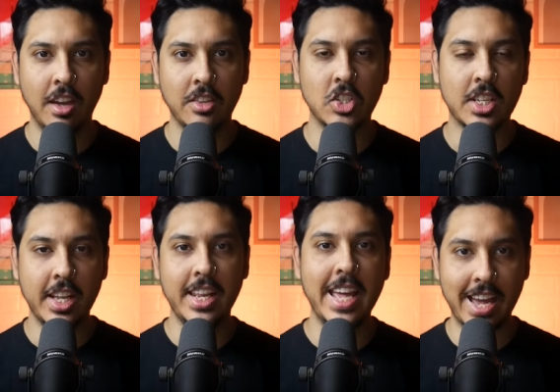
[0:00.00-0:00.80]
She's
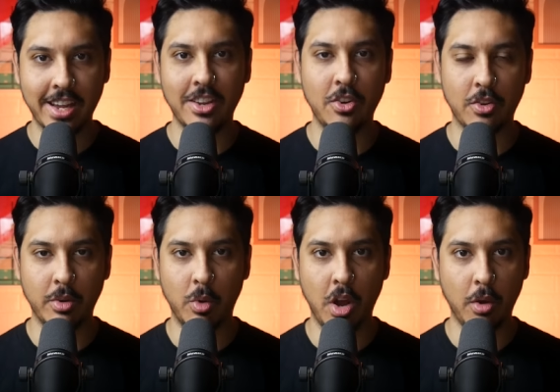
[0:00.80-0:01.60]
clearly angry
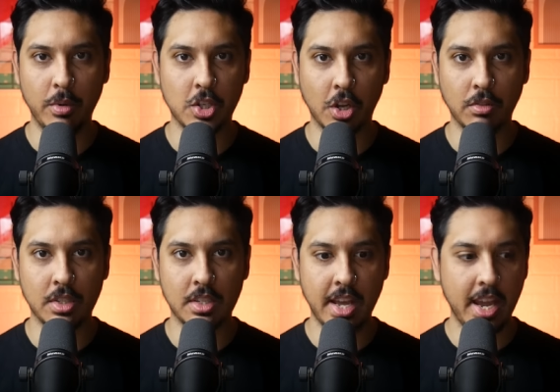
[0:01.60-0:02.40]
at what Owen Jones
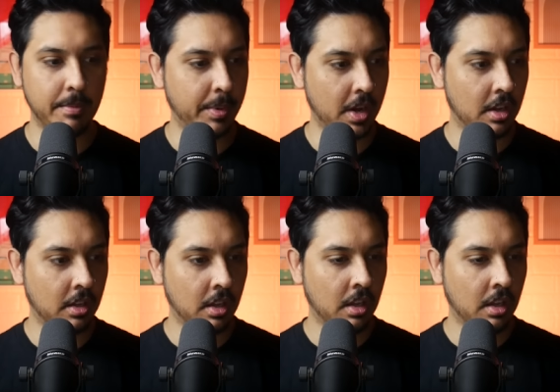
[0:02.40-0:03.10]
is saying, but